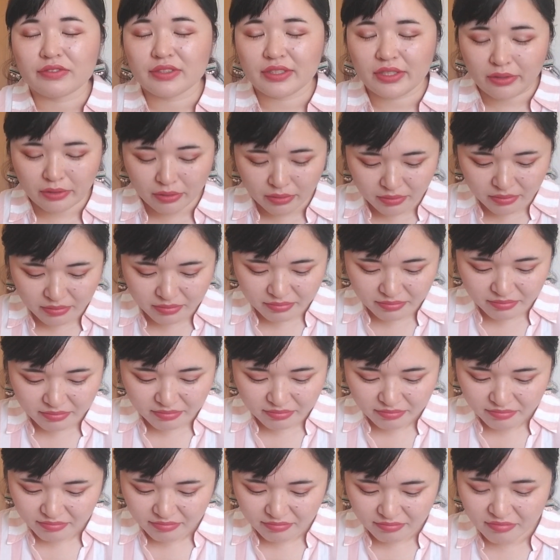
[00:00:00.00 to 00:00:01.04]
So
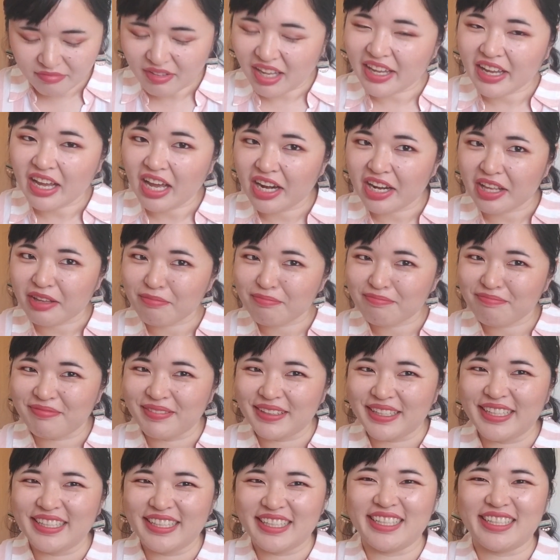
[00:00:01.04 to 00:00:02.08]
I got
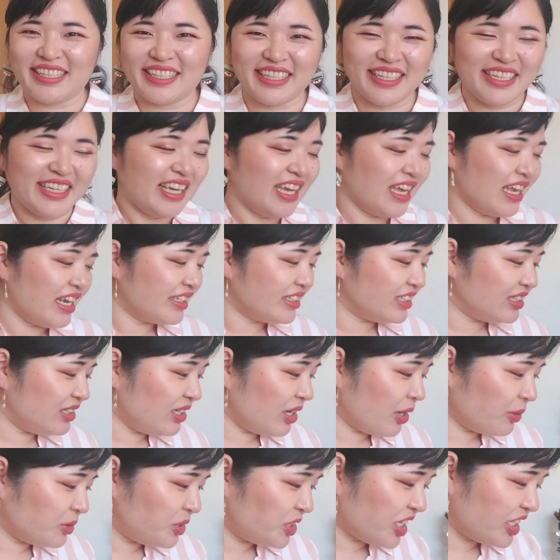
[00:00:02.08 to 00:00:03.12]
it.
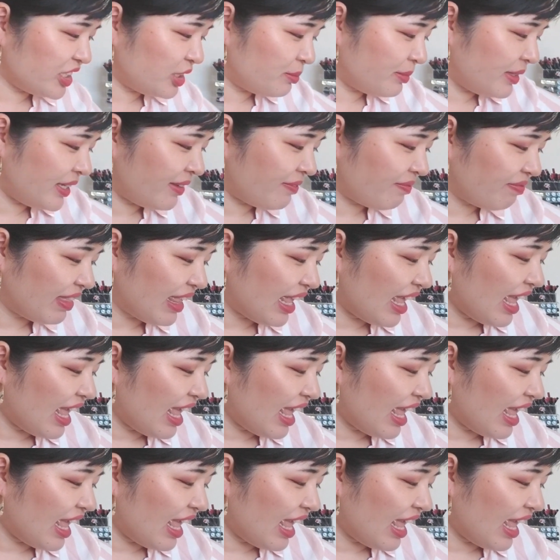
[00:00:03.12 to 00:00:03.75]
No judgment.